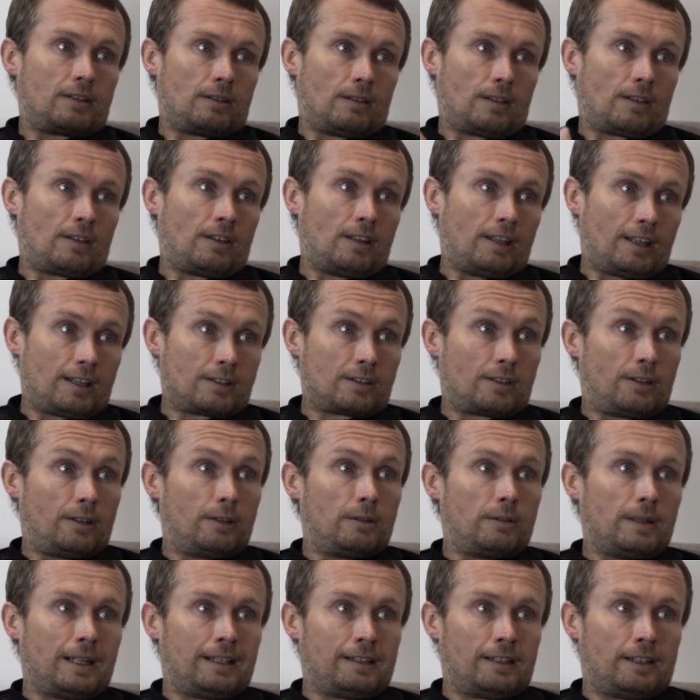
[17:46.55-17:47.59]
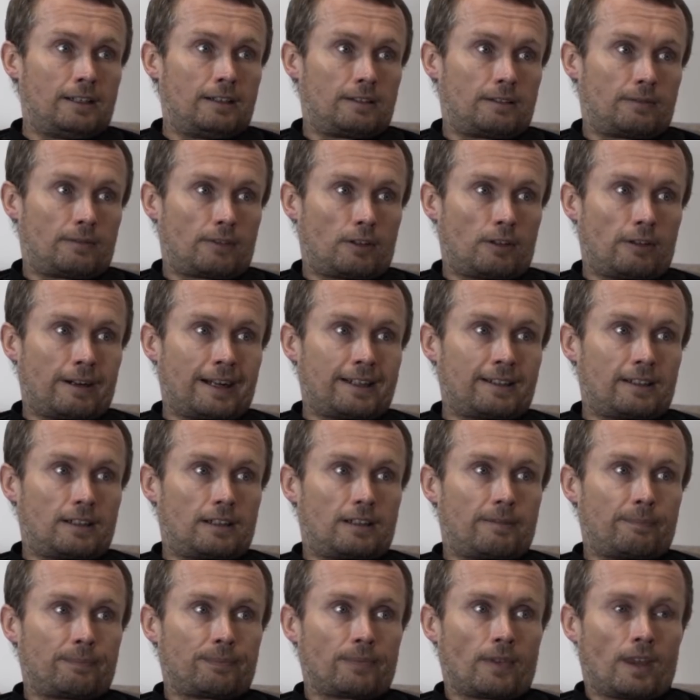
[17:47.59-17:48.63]
to a 32 in a crank,
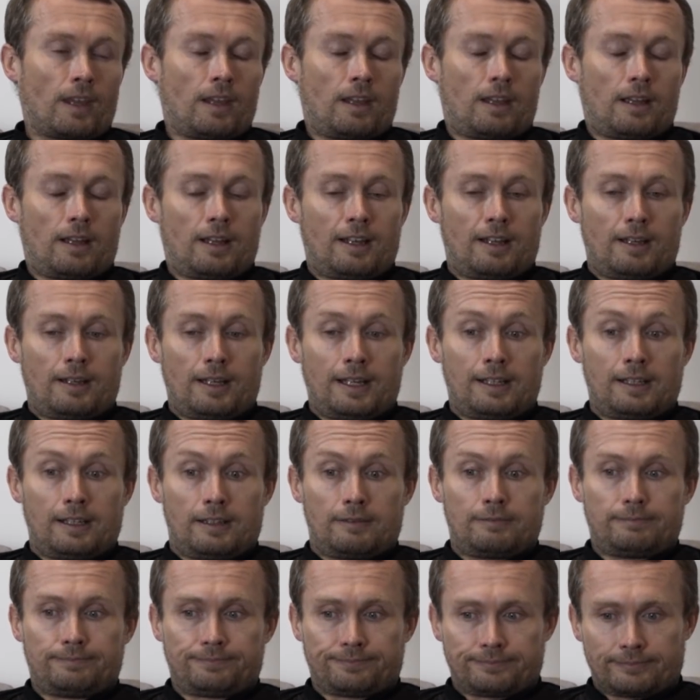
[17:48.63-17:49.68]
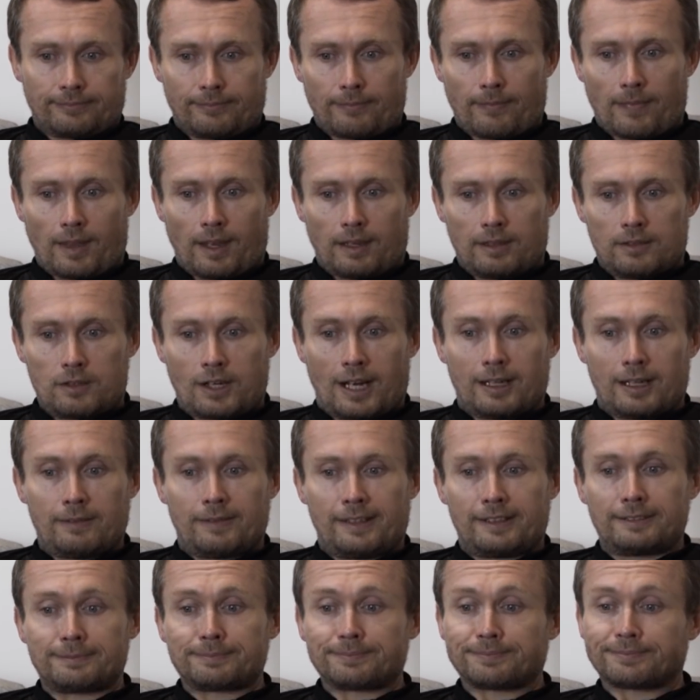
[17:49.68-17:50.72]
in a chain
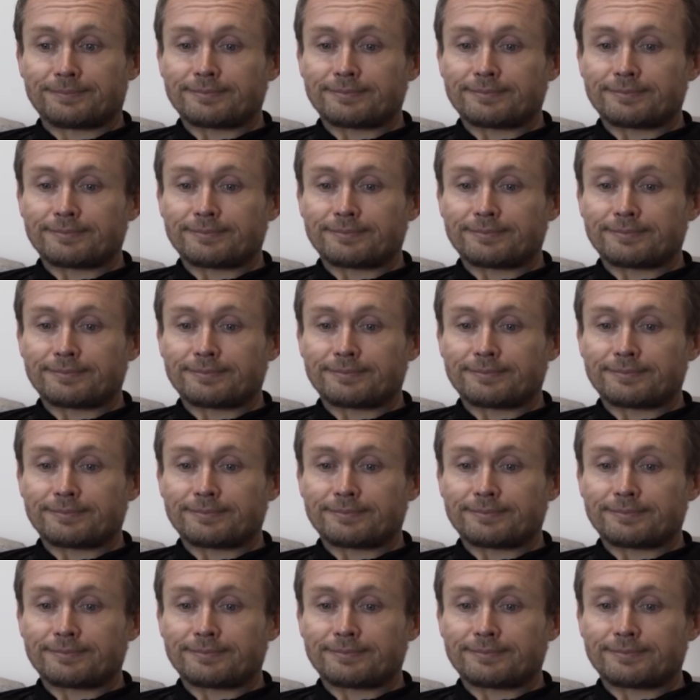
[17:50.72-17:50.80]
ring,